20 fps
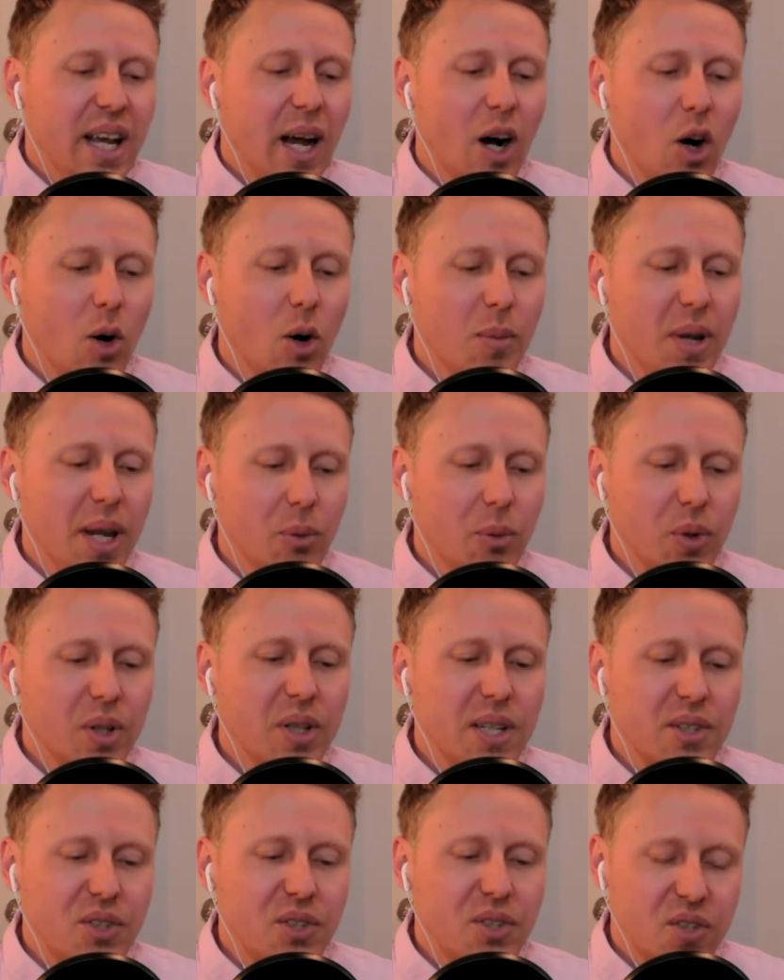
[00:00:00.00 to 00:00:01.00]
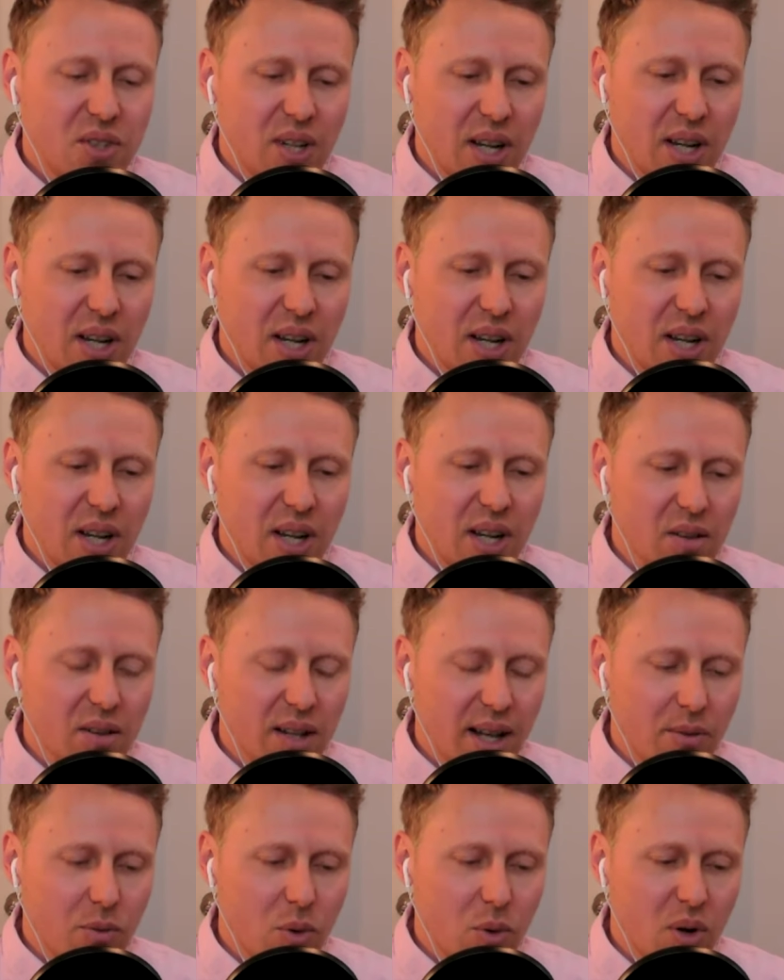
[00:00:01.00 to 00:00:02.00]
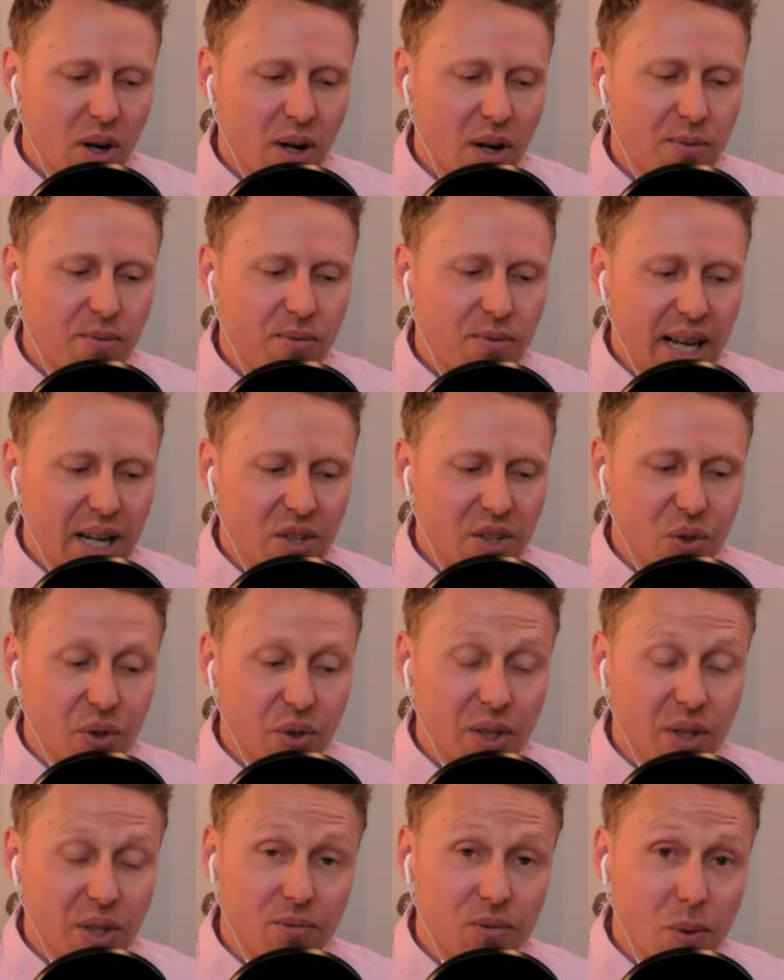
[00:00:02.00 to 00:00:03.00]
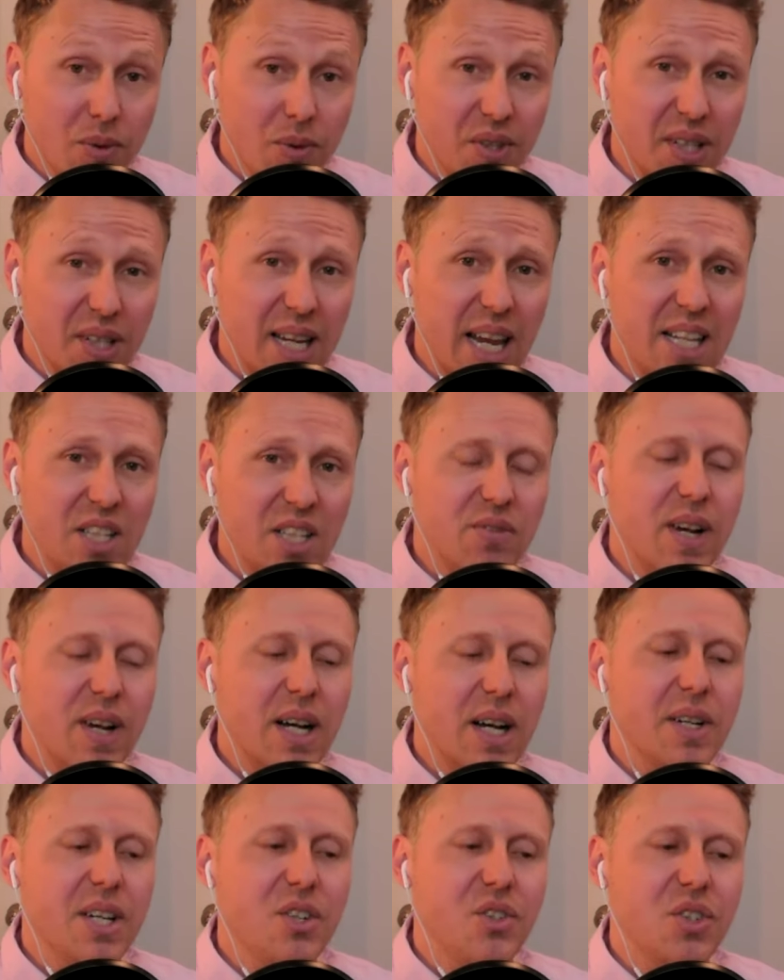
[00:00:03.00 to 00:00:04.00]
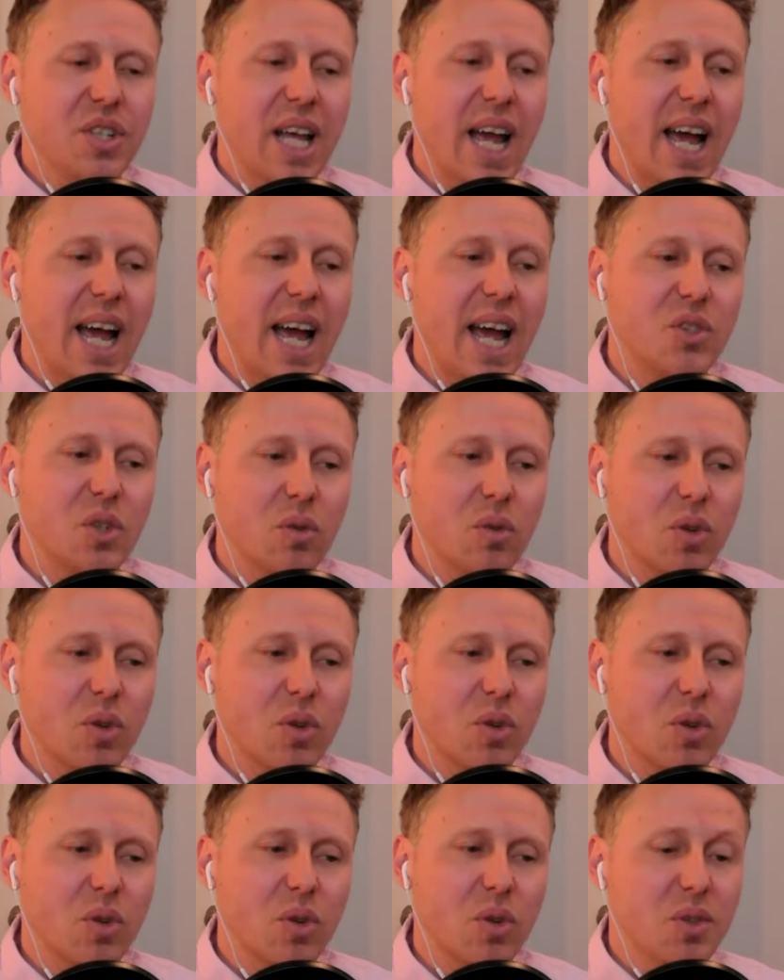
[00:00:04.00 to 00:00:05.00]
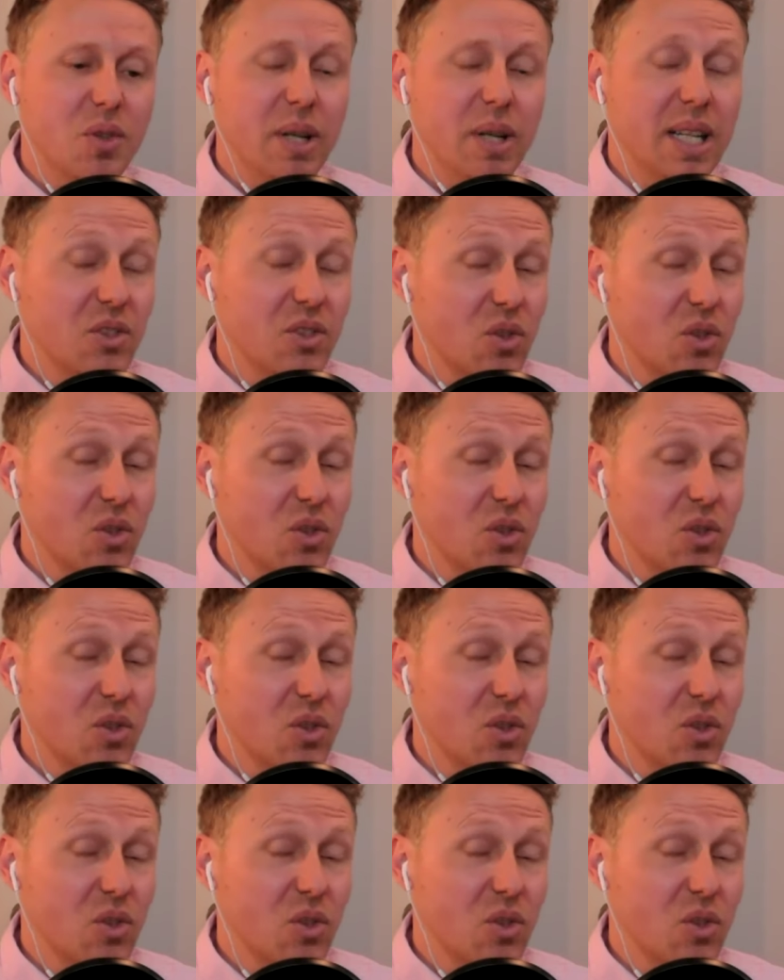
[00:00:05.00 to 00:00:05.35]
Um, it really is stunning the level of financial influence that the Gates Foundation has over the news media.